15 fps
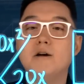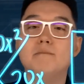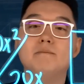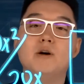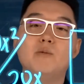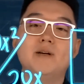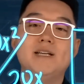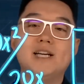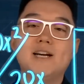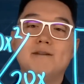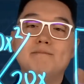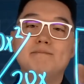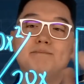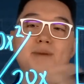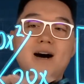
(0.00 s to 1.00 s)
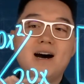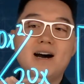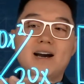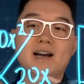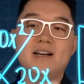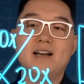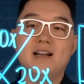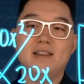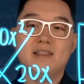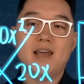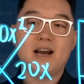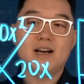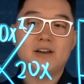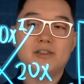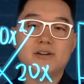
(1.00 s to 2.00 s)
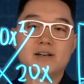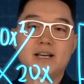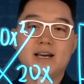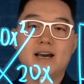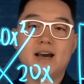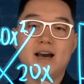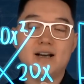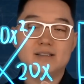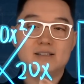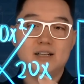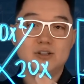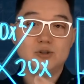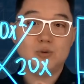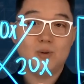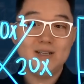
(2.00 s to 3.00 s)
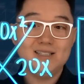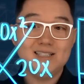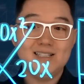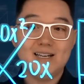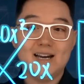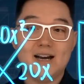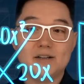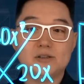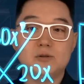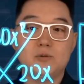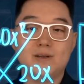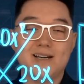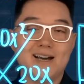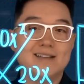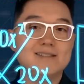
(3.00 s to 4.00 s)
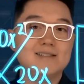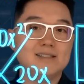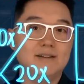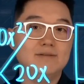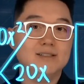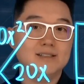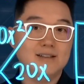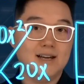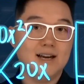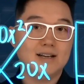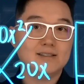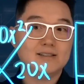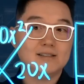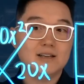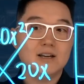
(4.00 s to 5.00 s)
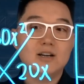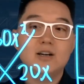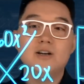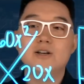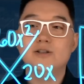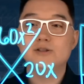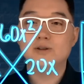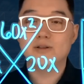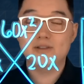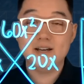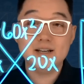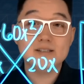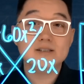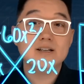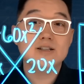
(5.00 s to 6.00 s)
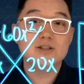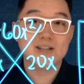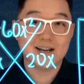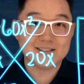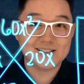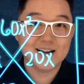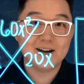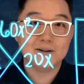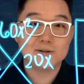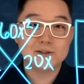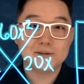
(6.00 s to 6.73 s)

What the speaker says: But when you combine negative 30x and 20x, we get 17x. So this checks out.